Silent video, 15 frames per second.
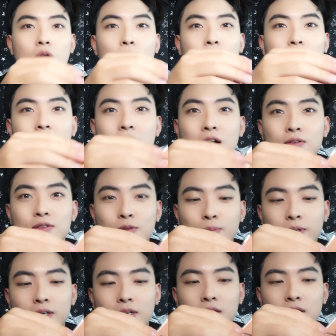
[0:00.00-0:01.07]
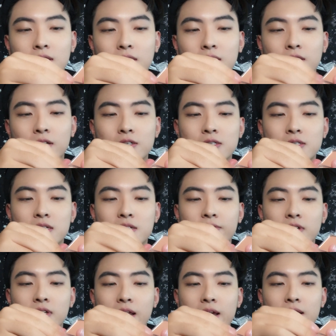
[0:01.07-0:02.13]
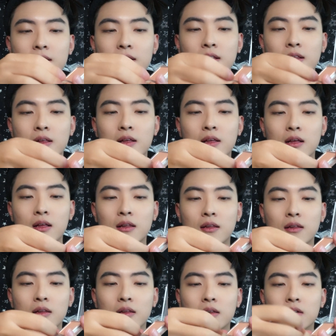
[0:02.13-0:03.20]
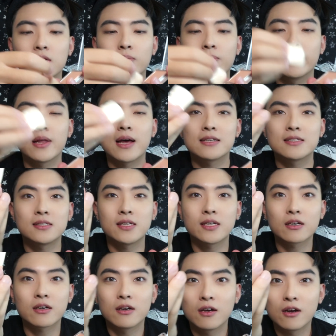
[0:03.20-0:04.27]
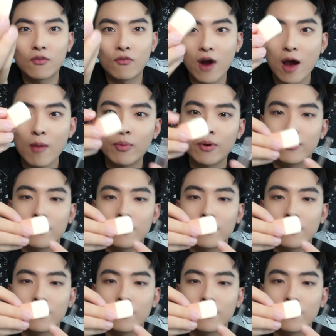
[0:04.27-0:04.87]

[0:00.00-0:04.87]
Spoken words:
Okay, now it's open and there's even a little plastic wrap.